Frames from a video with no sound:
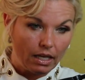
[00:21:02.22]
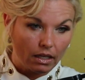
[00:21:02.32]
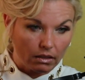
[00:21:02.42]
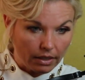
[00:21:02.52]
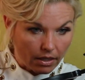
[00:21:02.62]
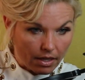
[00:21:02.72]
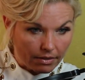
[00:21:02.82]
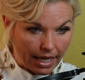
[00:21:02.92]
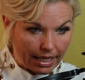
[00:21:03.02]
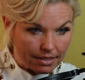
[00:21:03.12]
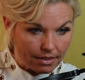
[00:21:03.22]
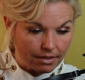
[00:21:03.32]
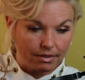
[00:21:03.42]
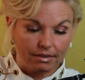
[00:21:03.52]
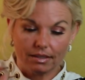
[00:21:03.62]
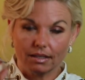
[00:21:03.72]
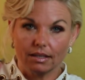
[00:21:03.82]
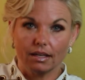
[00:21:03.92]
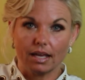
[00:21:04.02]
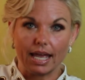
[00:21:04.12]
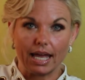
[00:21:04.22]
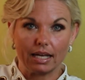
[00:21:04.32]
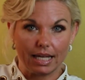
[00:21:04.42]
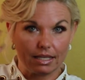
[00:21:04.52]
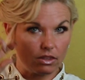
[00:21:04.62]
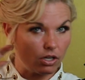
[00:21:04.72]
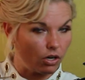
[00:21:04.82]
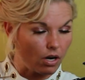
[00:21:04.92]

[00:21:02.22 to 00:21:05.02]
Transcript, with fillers: Click on that and it there are